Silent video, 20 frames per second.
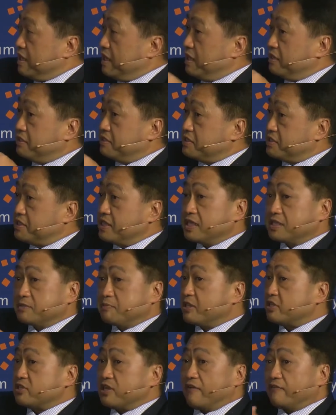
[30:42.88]
these things.
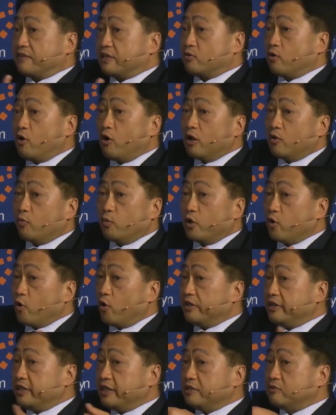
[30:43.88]
Because after all, we
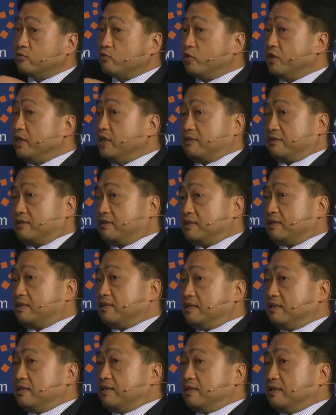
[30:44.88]
all need to eat.
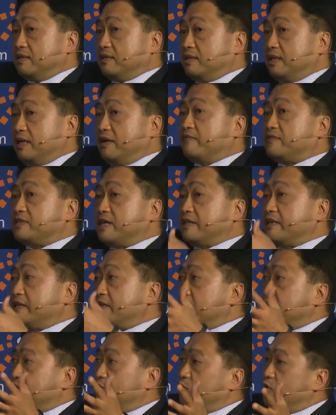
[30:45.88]
If
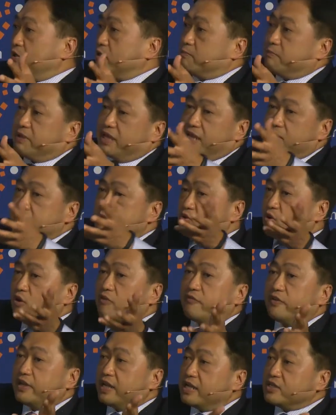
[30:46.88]
suddenly the world becomes all
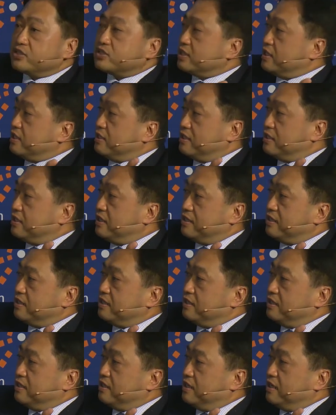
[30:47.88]
financial
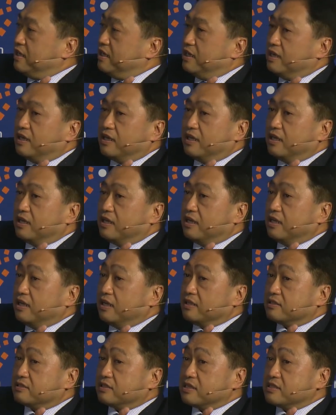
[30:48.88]

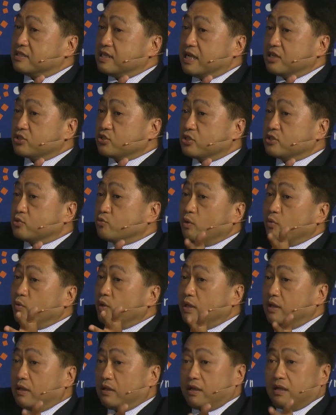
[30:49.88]
transactions, we
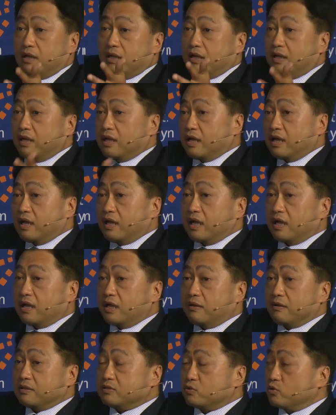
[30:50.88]
will,
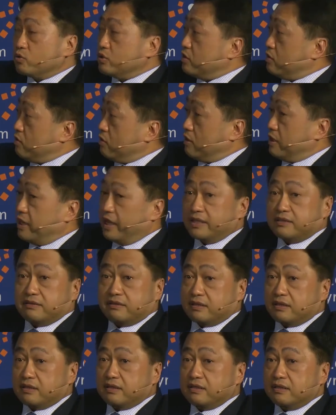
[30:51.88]
sooner or
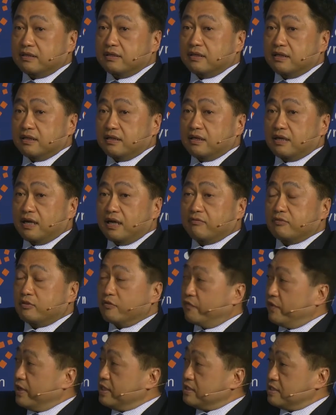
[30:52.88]
later, have to
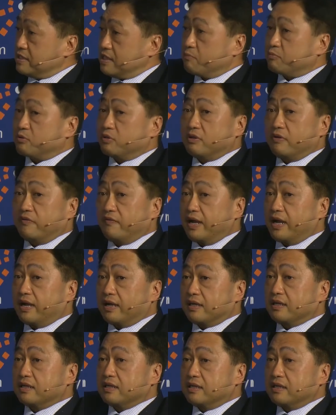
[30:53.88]
face up to the
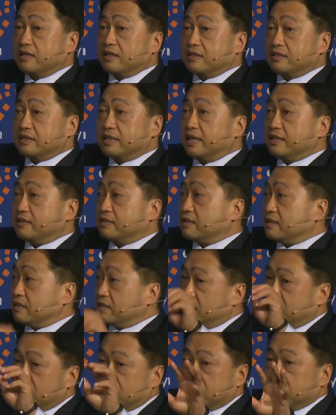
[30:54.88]
fact that
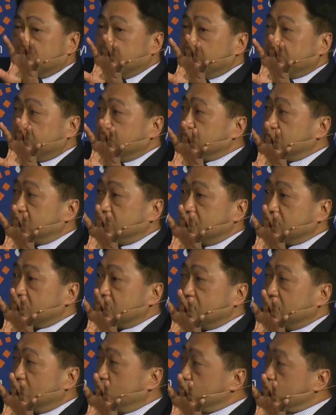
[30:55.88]
that is just
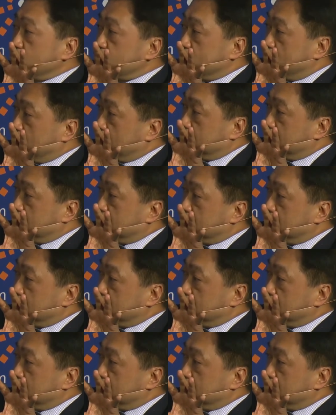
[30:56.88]
an illusion.